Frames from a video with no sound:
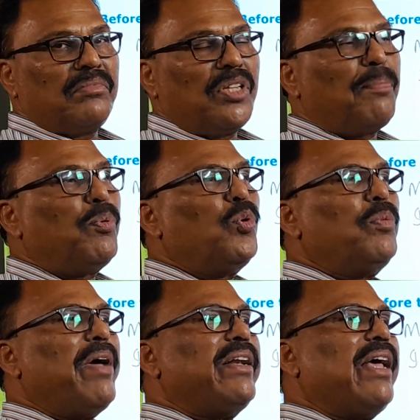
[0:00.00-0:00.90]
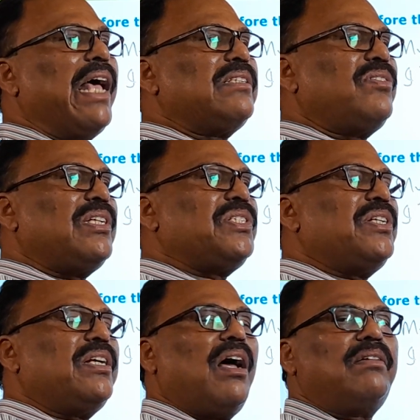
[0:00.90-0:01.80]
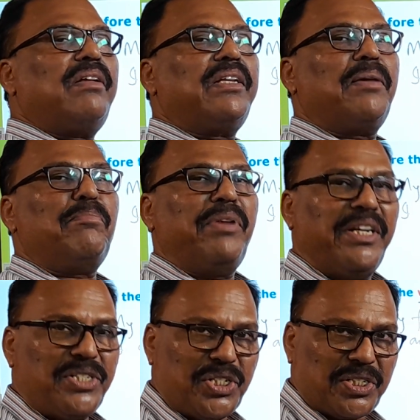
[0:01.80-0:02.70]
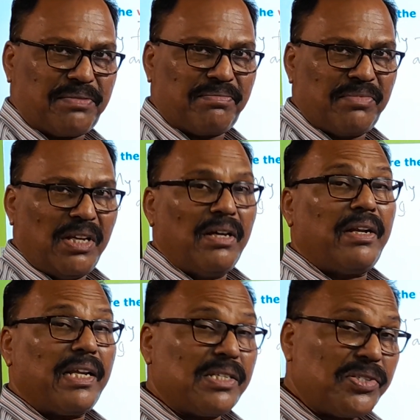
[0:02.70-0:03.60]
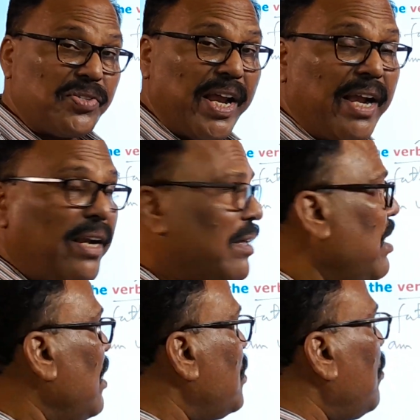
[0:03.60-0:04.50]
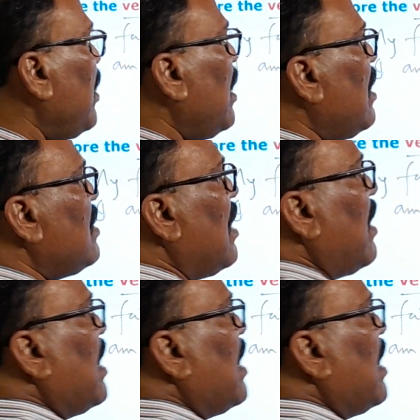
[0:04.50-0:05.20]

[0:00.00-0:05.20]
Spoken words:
The poor man has rested under a bridge. Rested. So here is the